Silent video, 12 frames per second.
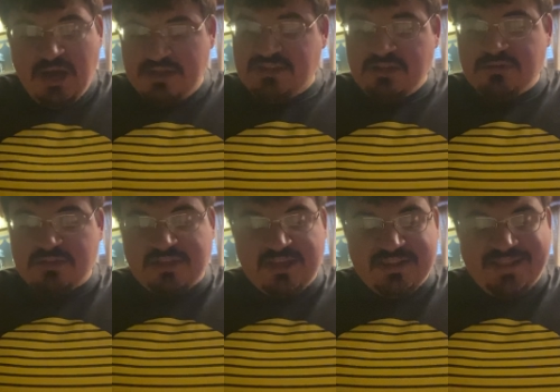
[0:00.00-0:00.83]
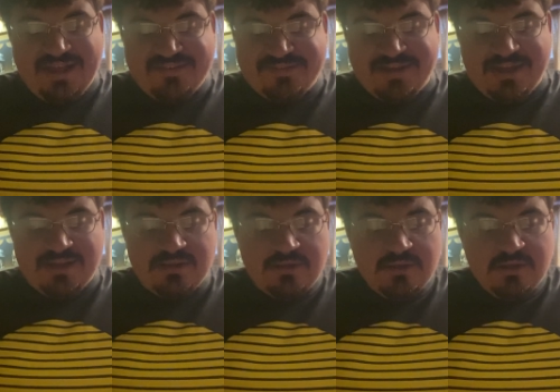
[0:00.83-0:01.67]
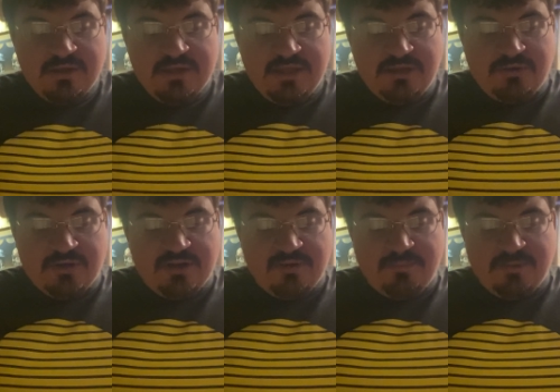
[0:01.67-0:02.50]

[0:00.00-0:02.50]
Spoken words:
I killed a kid last night. He couldn't have